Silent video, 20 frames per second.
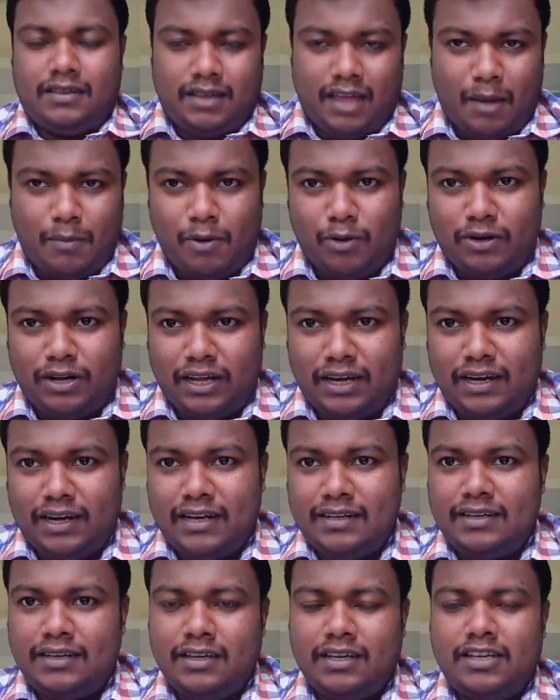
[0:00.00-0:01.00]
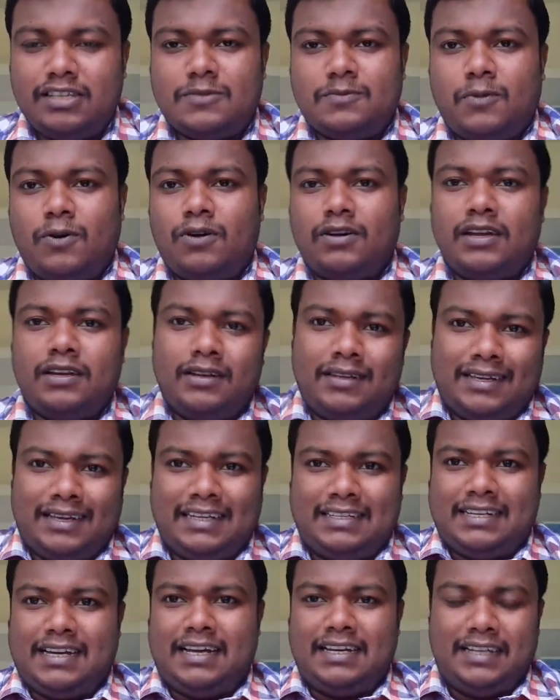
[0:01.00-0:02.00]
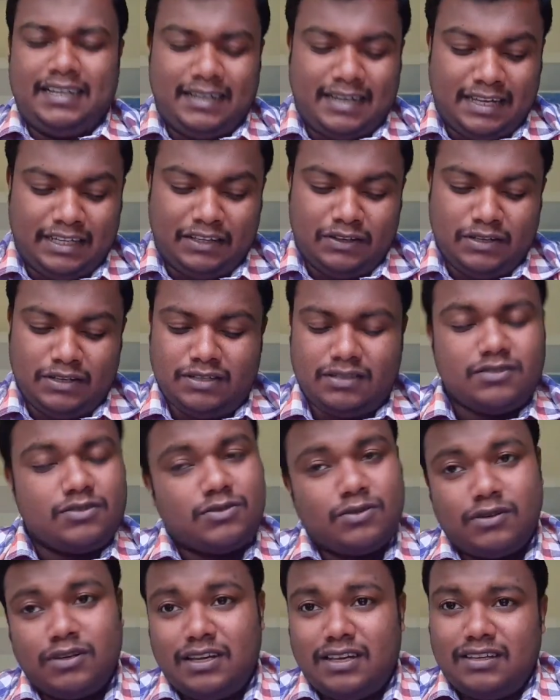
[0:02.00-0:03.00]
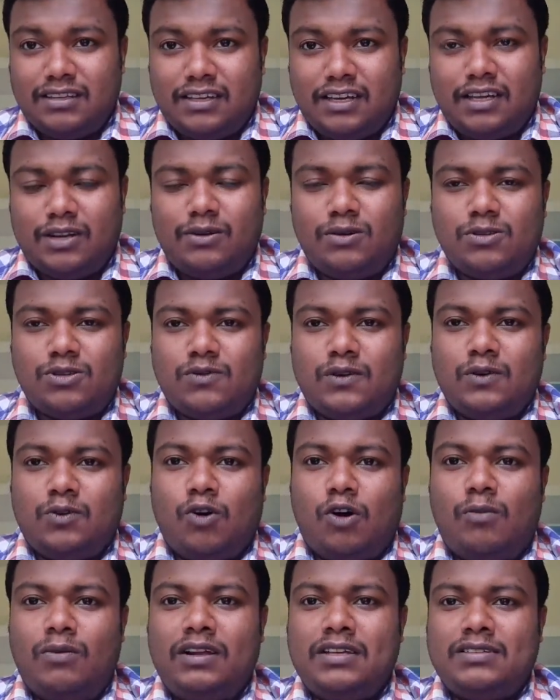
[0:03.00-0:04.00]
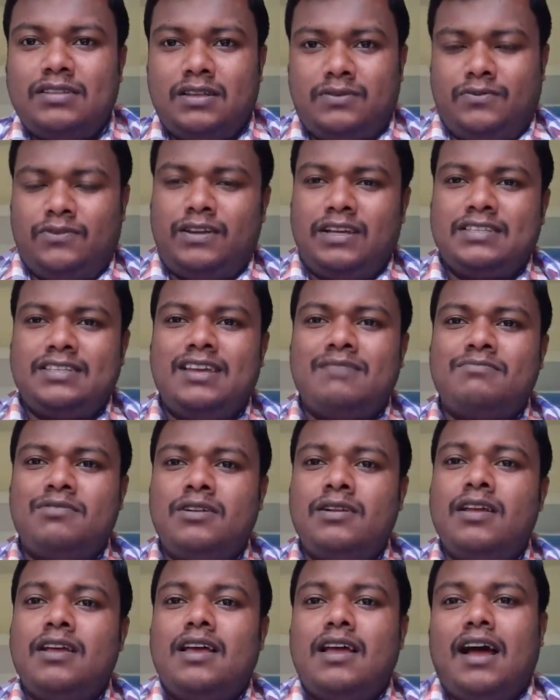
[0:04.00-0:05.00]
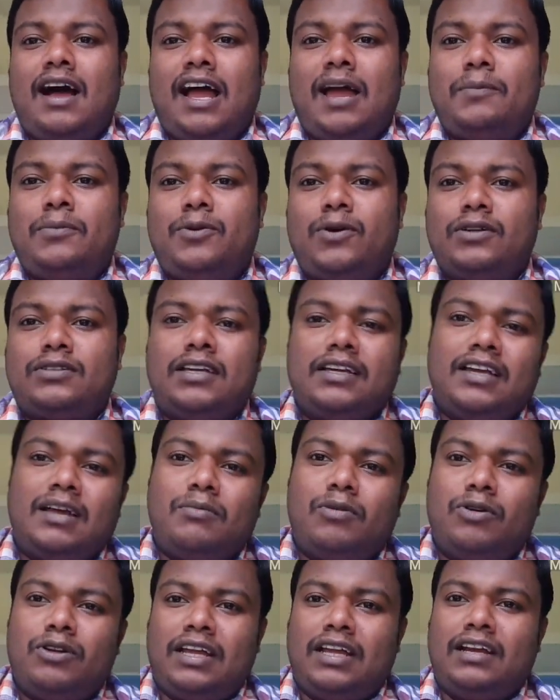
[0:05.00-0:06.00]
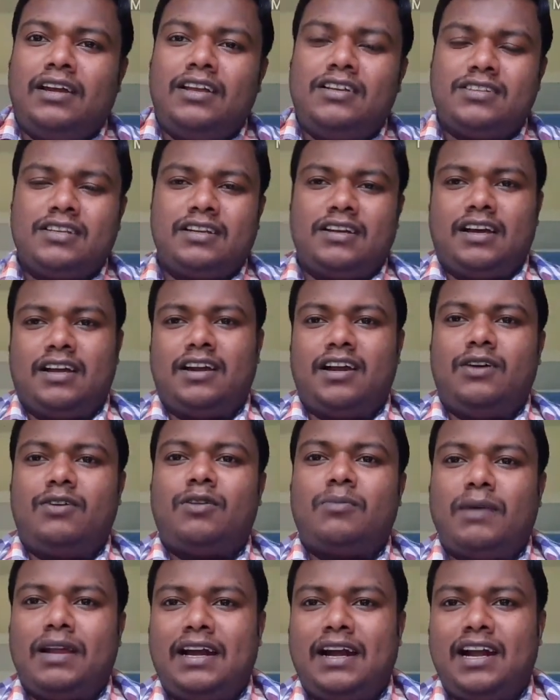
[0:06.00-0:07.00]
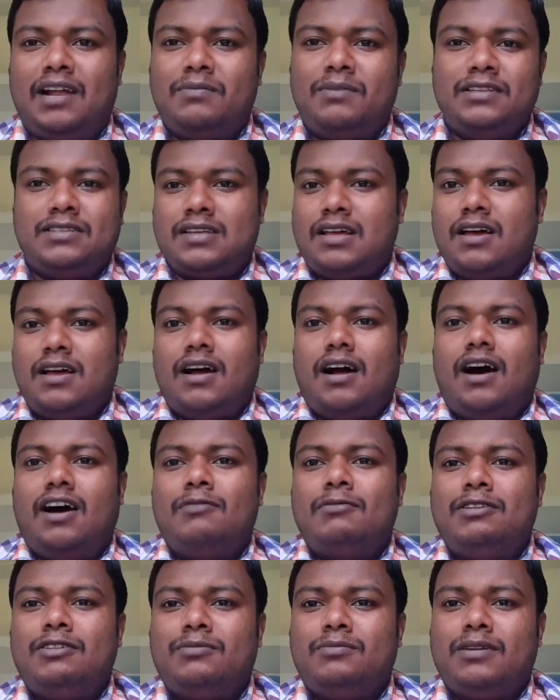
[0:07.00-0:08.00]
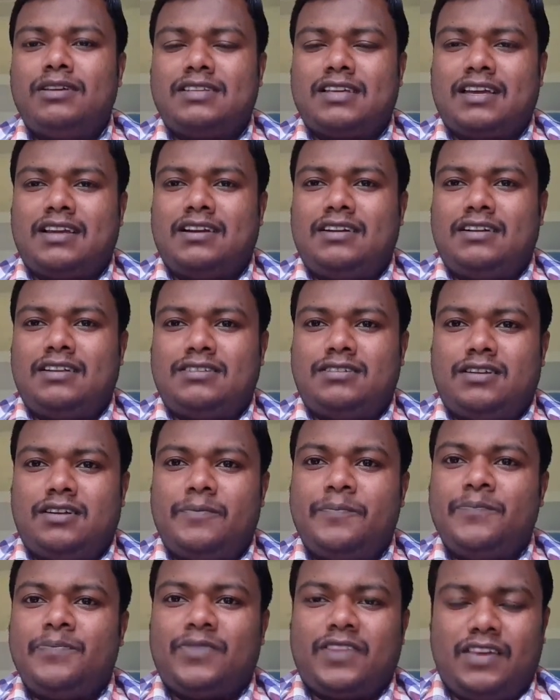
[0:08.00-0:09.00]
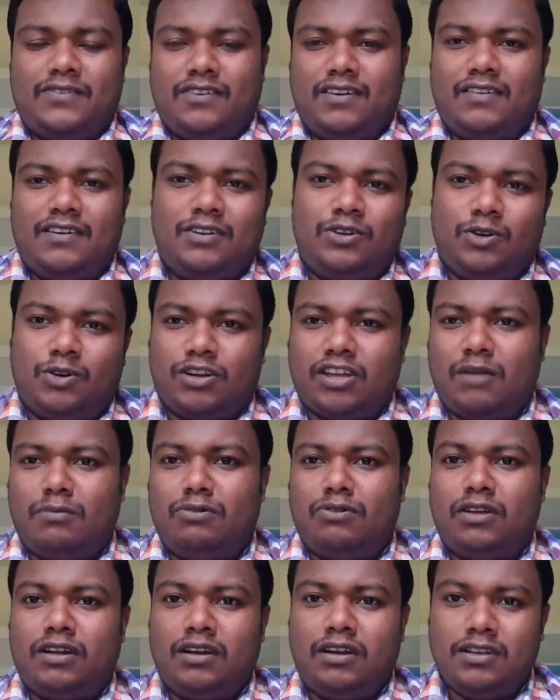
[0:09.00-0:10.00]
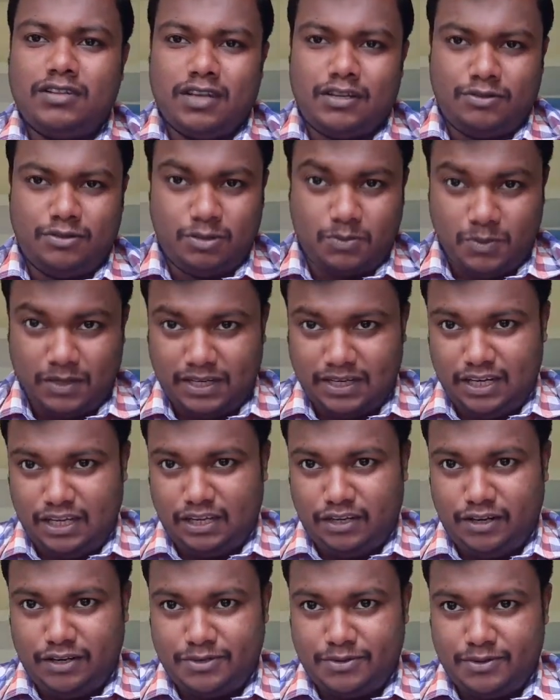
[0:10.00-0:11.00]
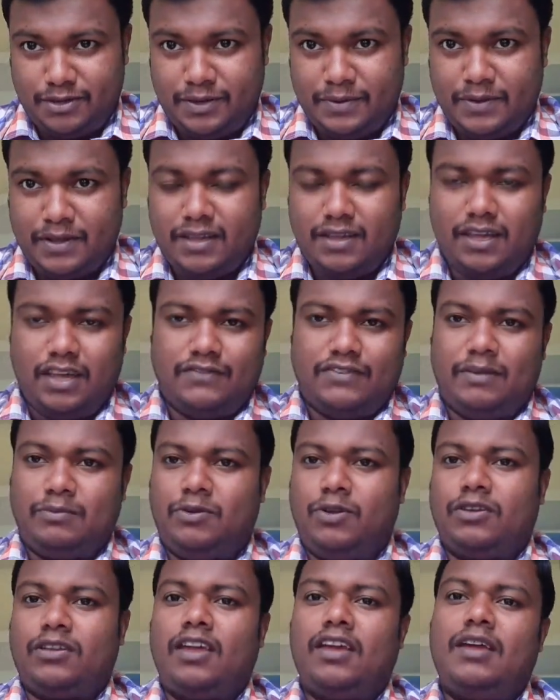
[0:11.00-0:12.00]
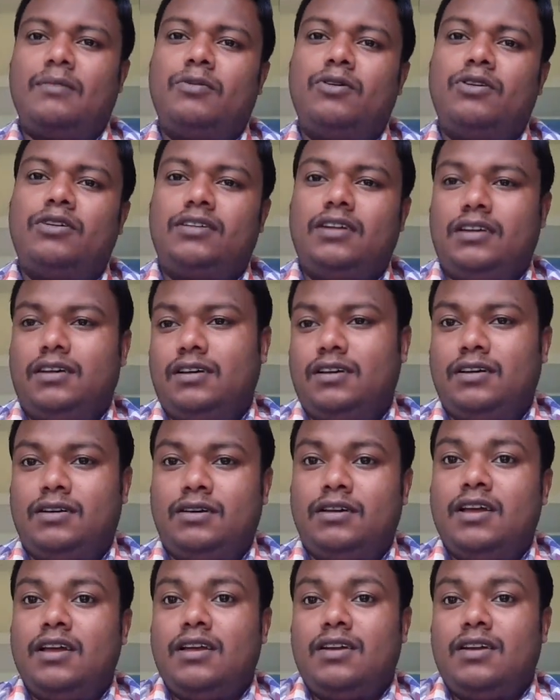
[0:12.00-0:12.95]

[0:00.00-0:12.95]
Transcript: About England, he spoke in Italian language. So here also one comedy is there. For example, I am talking about English in Kannada or Malayalam means how many members can understand? If I want to talk about English, I should speak in English only. If I am talking about,